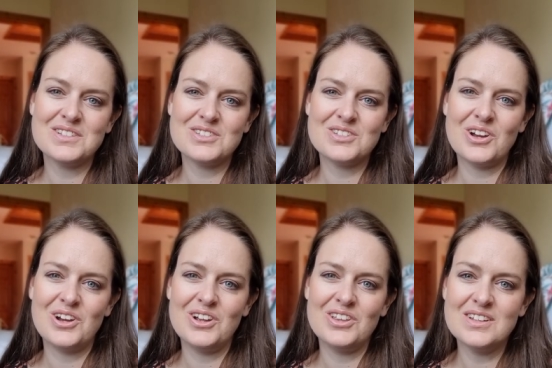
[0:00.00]

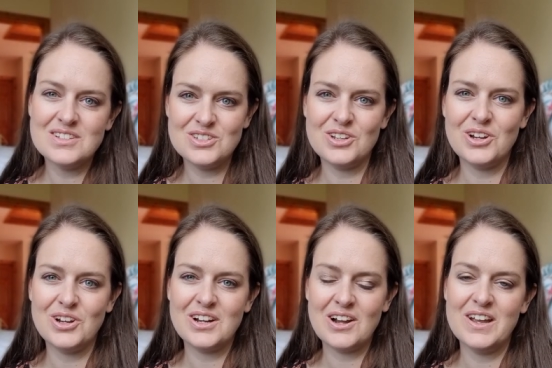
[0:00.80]
So this
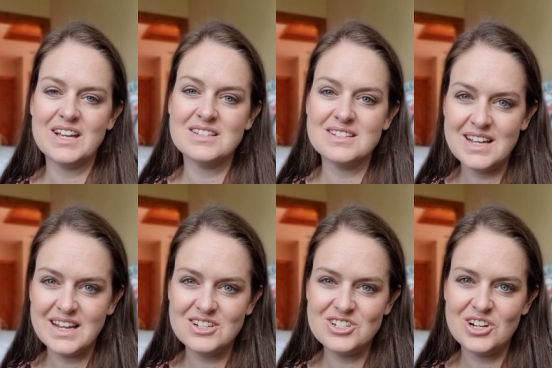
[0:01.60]
year, going into
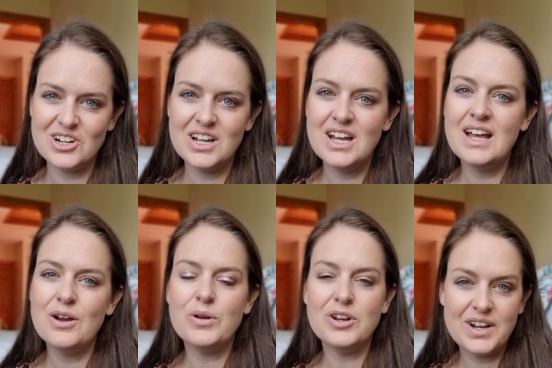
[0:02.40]
second year,
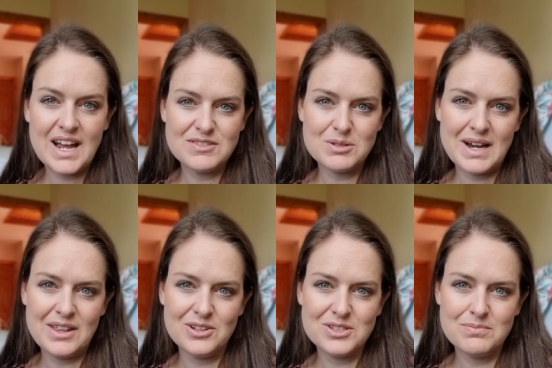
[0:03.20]
we don't have to buy
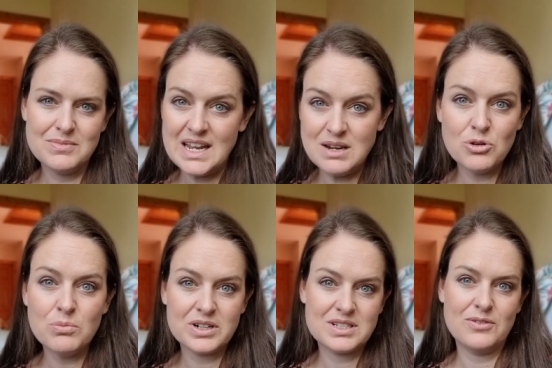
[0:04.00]
those any more
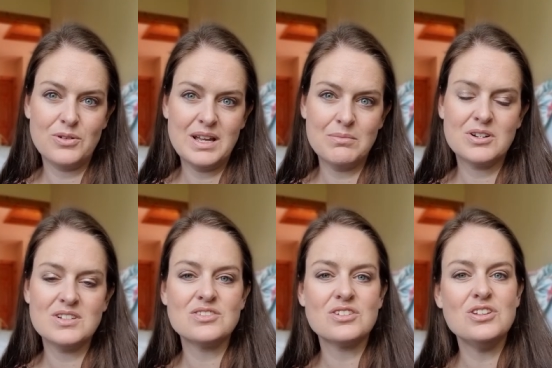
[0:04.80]
books for him because
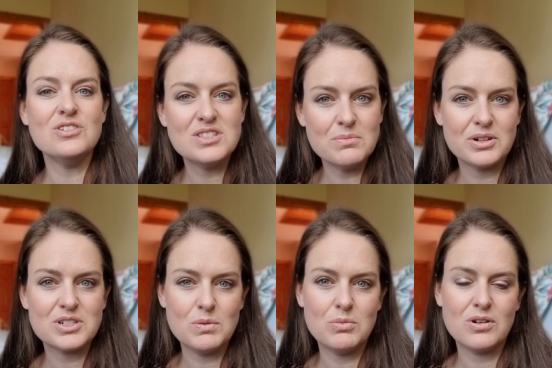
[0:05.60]
he's going to use the
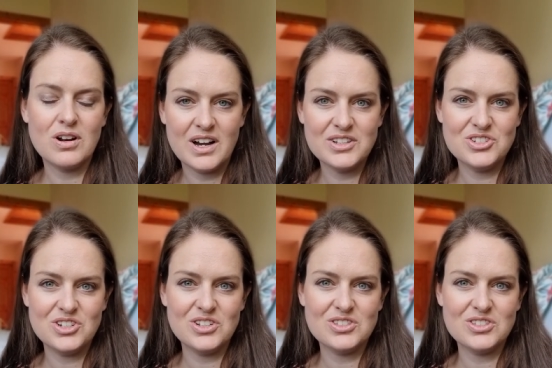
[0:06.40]
books we bought last year.